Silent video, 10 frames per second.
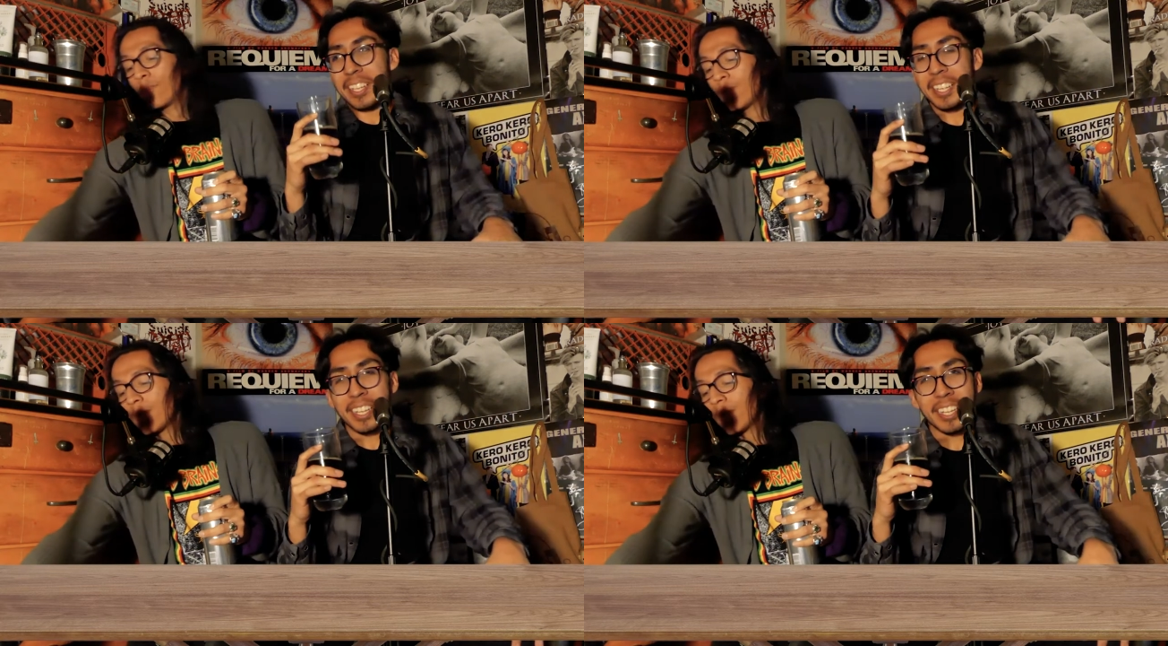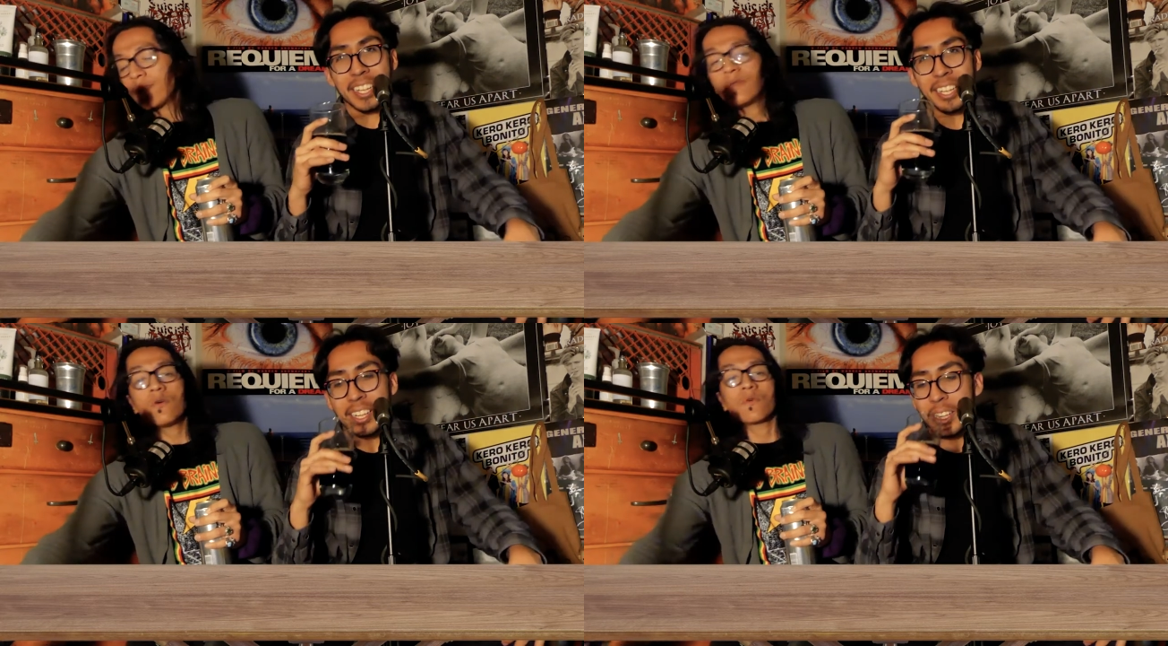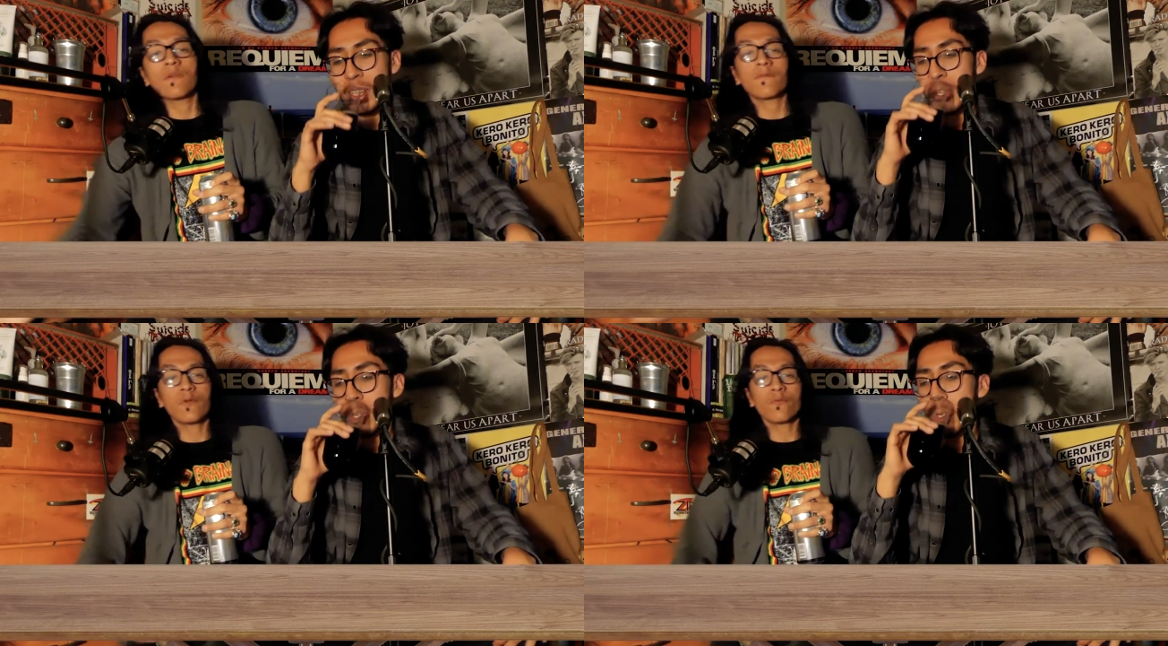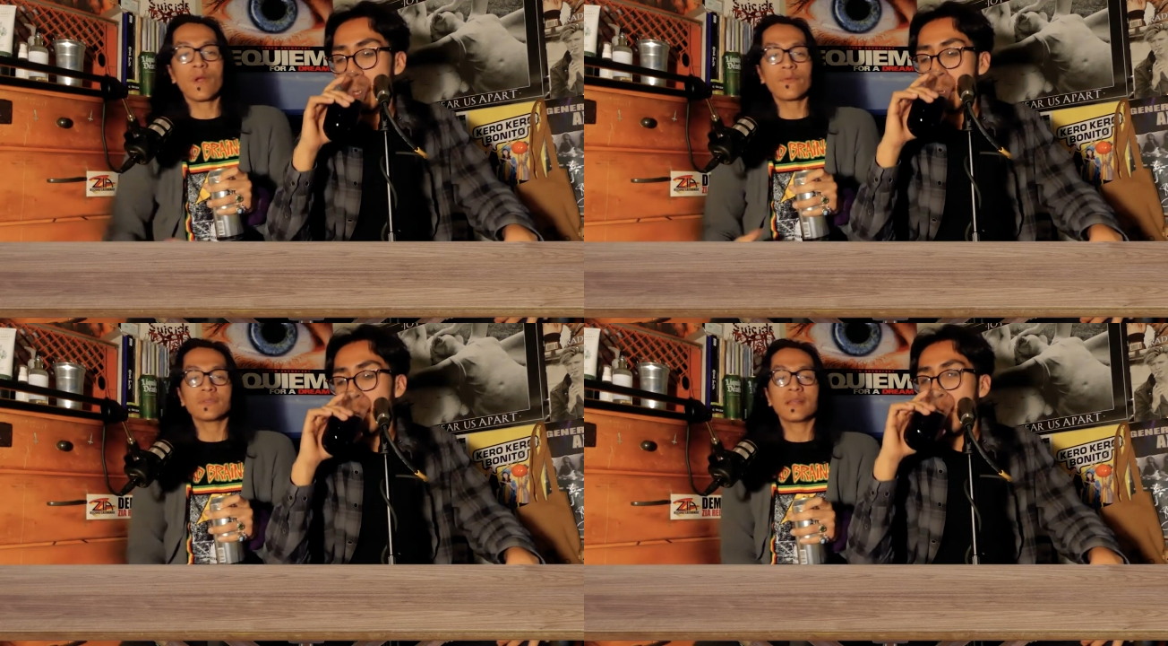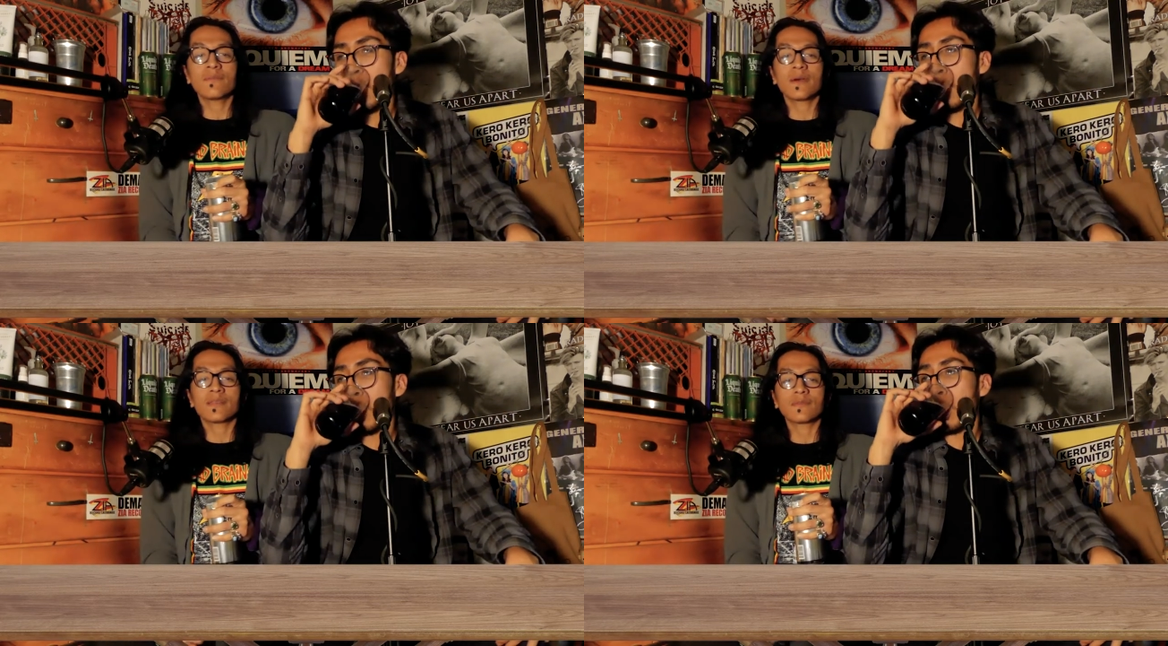Speaker 1: we want to know if you're
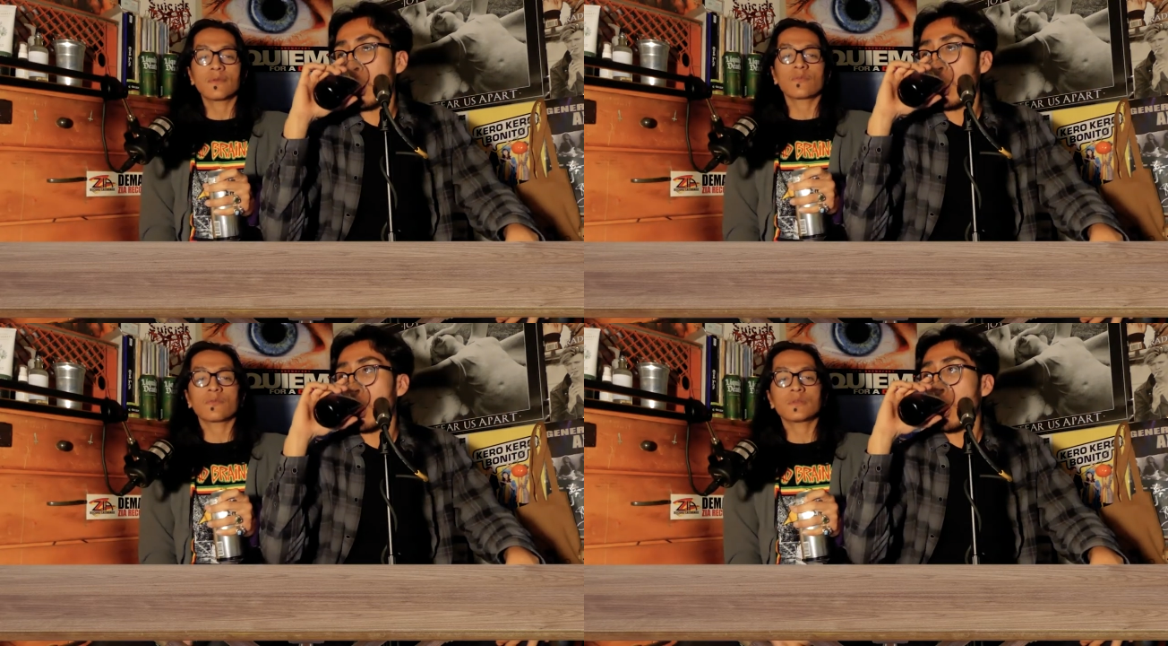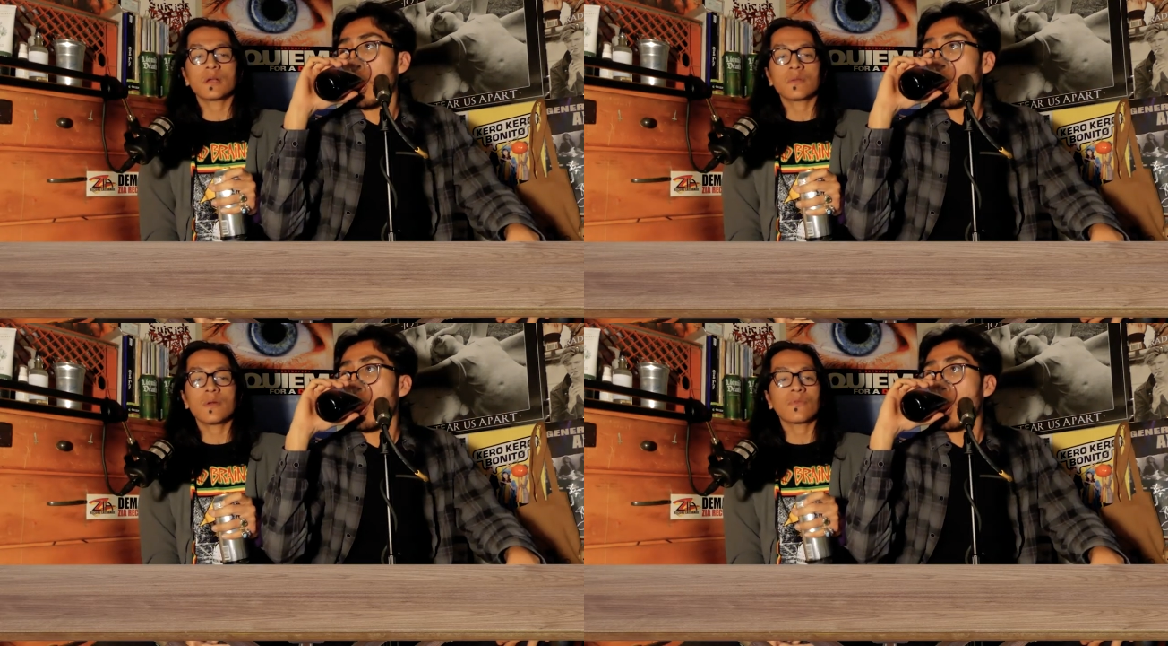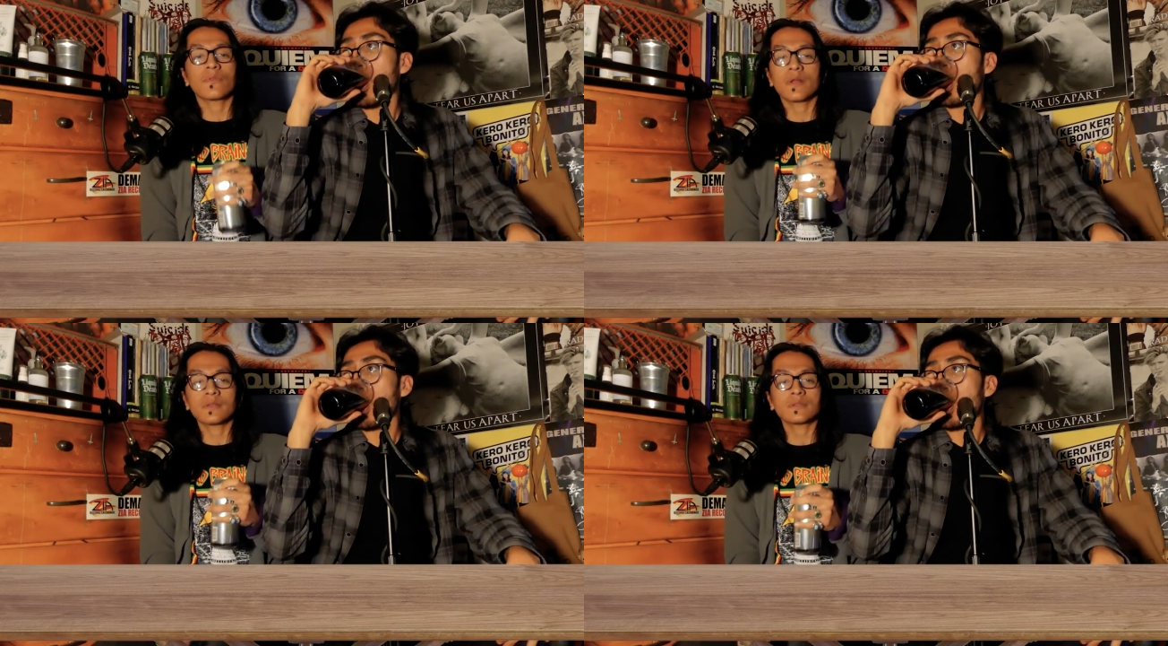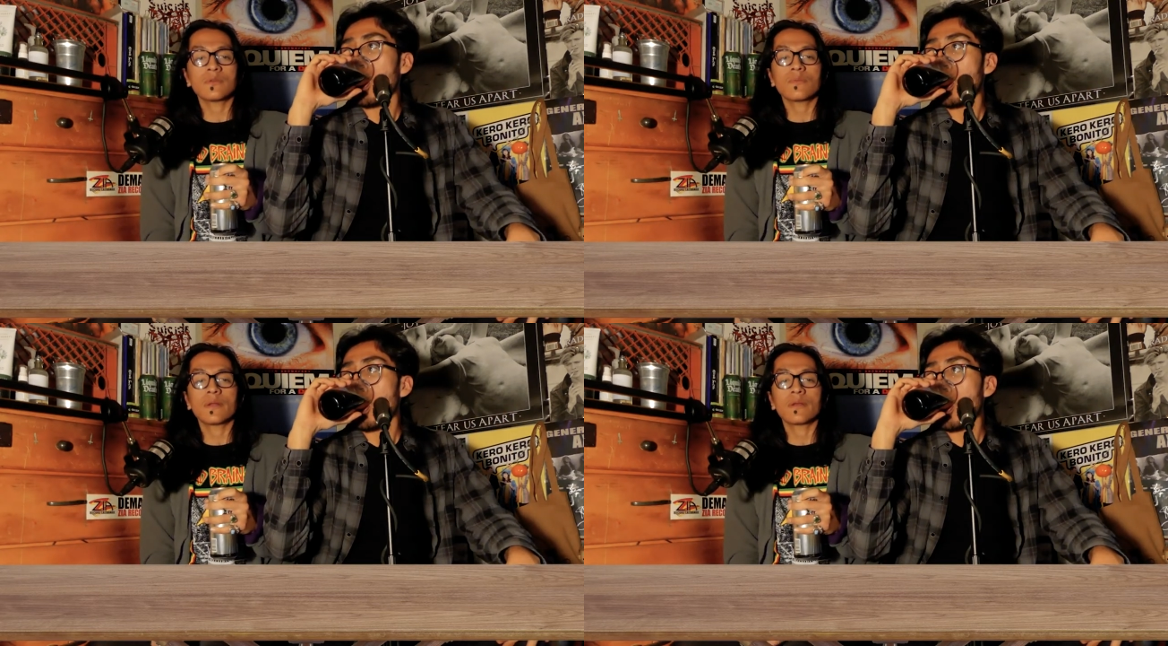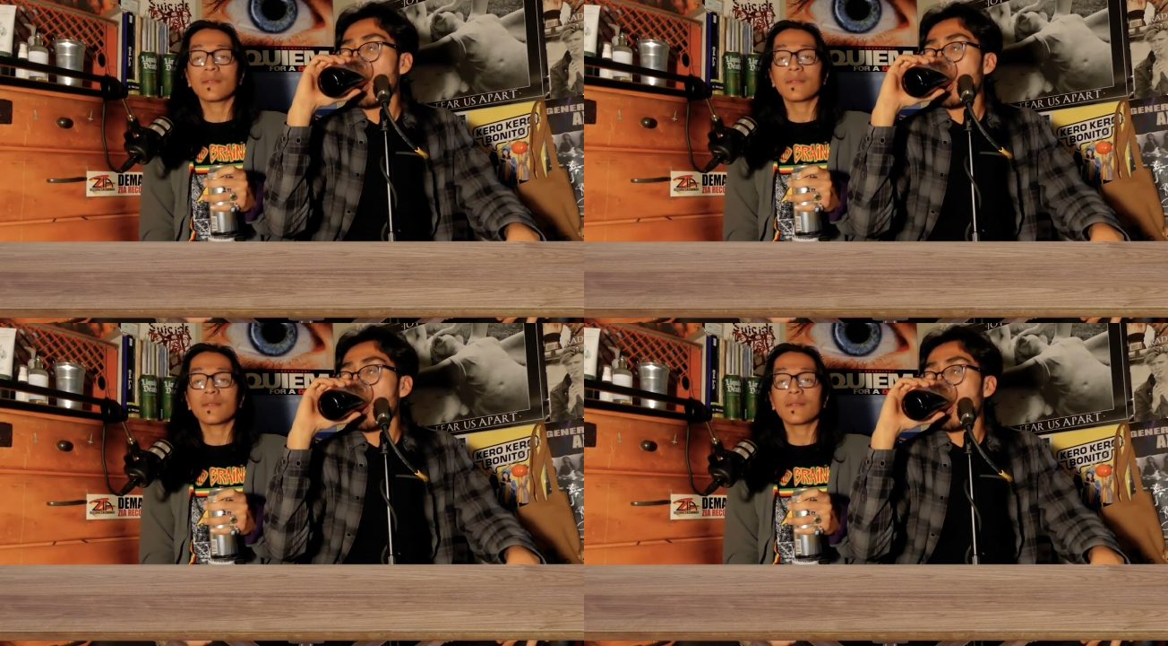represented by these films we're talking about. Let us know about it.